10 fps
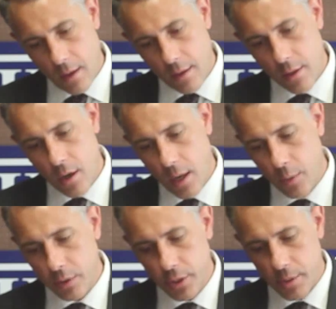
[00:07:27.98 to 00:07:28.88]
You know, I
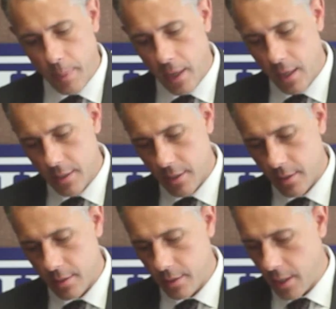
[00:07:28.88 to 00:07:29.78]
will just pause
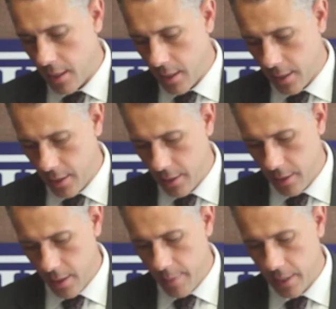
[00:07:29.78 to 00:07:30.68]
and talk
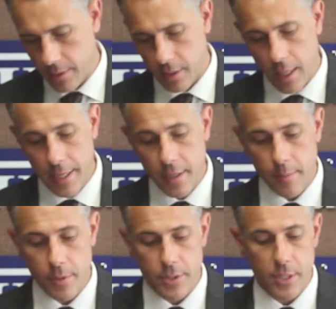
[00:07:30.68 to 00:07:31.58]
about slide
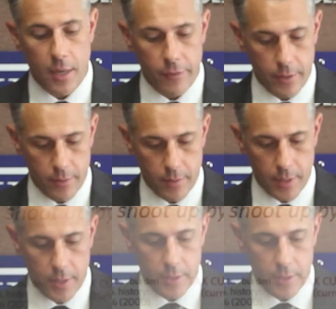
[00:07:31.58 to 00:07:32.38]
number 7, and